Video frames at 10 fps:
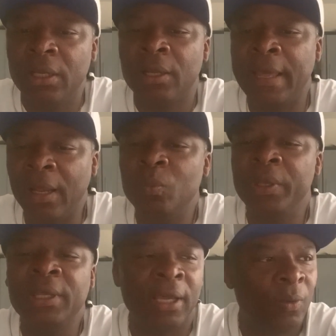Can
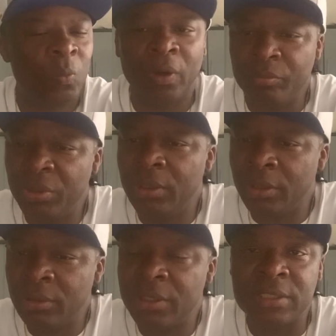we get 1
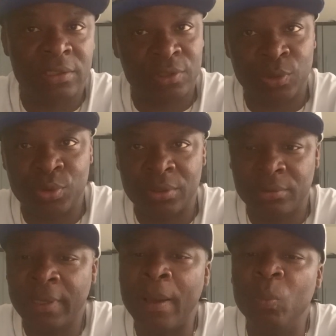million, this is the solution,
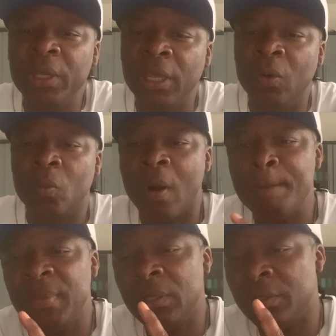can we get
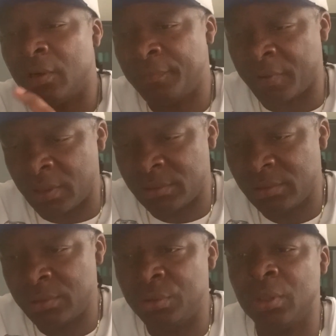1 million of us
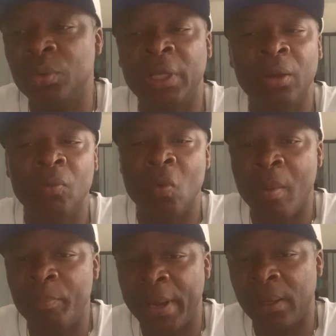to donate
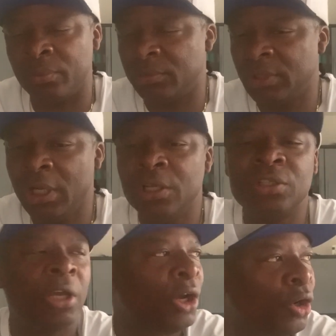£1
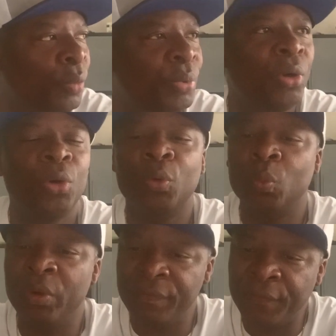to help
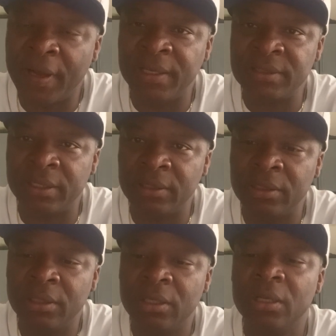with
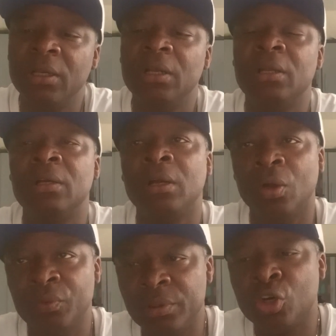fighting the
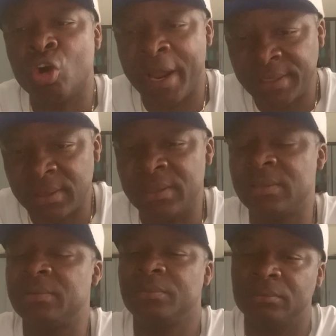current crisis?